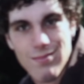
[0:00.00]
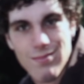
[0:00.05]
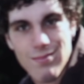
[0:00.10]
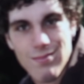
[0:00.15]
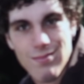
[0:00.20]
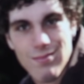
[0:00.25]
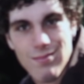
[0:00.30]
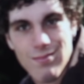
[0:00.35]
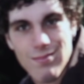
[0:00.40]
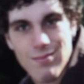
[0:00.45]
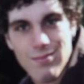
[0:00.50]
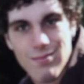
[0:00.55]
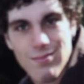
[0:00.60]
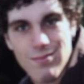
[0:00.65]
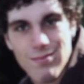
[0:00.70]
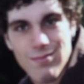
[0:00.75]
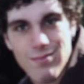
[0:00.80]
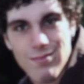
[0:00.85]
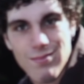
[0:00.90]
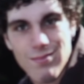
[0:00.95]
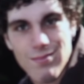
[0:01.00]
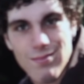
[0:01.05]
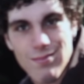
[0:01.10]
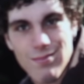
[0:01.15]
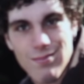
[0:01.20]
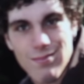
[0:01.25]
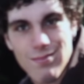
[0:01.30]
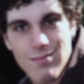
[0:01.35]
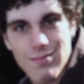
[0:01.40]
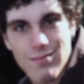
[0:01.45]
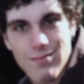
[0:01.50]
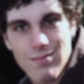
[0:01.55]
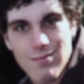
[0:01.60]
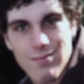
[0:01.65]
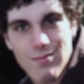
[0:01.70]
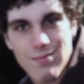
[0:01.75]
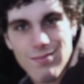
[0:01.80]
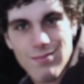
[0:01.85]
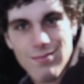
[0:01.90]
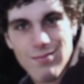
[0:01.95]

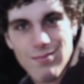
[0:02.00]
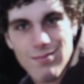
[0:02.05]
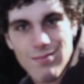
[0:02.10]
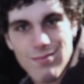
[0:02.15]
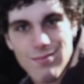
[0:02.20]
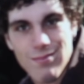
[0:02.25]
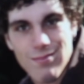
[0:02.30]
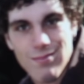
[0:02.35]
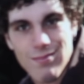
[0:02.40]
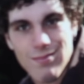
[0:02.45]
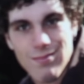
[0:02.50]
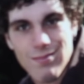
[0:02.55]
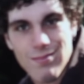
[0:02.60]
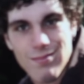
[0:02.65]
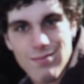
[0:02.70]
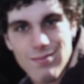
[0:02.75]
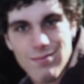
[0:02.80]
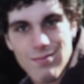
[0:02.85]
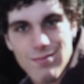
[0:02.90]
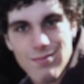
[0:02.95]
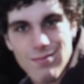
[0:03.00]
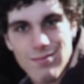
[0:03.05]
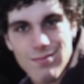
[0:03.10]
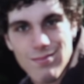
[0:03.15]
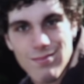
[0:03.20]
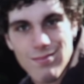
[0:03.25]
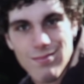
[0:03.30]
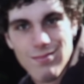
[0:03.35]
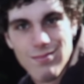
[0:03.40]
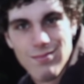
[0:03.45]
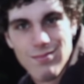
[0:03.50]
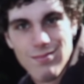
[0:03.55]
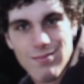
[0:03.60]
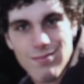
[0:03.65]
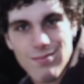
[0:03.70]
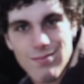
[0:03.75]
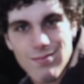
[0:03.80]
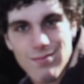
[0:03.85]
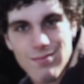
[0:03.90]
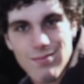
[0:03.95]

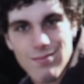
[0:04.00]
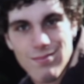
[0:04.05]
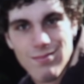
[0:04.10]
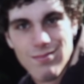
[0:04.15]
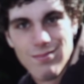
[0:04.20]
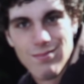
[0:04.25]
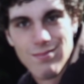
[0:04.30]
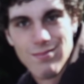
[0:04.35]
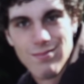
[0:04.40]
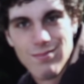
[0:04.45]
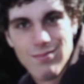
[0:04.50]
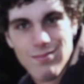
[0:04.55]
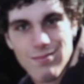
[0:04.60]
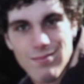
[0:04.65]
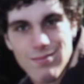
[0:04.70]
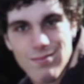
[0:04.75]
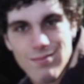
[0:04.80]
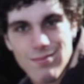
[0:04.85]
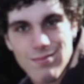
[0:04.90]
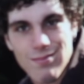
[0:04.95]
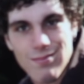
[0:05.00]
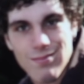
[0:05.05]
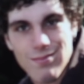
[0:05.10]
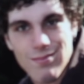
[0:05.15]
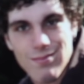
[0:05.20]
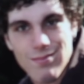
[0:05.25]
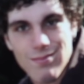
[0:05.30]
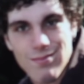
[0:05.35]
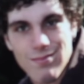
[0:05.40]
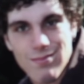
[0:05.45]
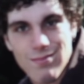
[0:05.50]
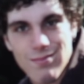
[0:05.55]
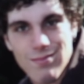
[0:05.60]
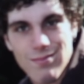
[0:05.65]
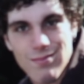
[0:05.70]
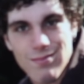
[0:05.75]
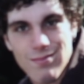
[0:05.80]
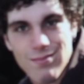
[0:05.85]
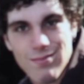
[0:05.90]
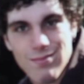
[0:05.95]

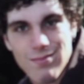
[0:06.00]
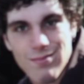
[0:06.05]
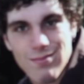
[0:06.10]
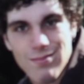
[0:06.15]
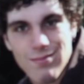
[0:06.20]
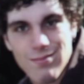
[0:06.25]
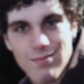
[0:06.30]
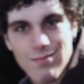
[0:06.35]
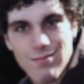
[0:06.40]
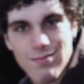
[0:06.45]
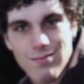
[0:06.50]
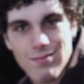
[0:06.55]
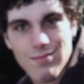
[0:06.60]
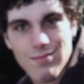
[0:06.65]
No words are spoken by the person on screen.